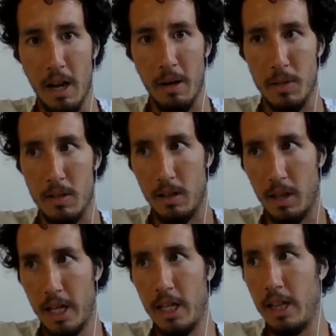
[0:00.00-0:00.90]
I was
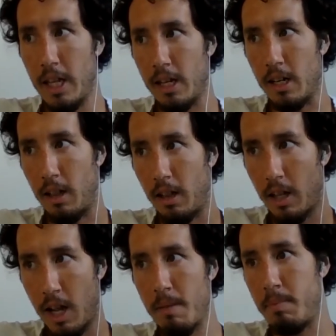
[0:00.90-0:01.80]
liking that a
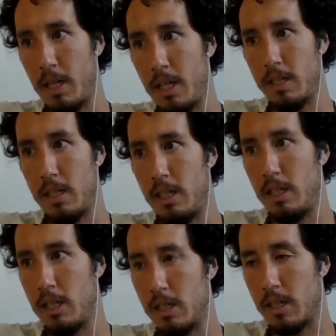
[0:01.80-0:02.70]
lot because it
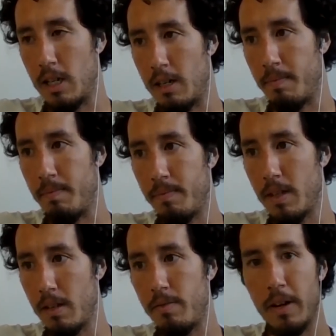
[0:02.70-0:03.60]
teaches
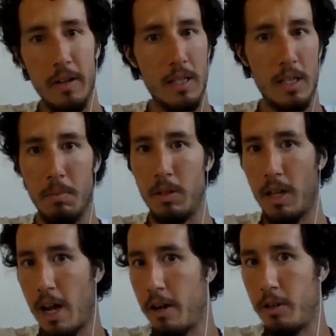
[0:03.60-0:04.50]
very similar
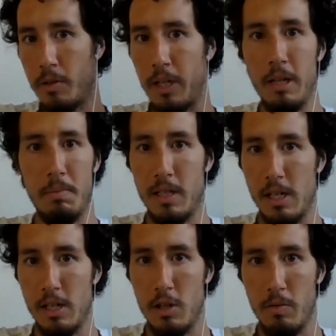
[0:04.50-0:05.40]
to how you're doing hip
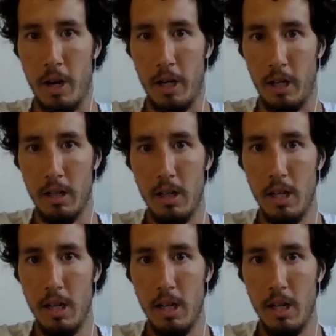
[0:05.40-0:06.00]
extension running.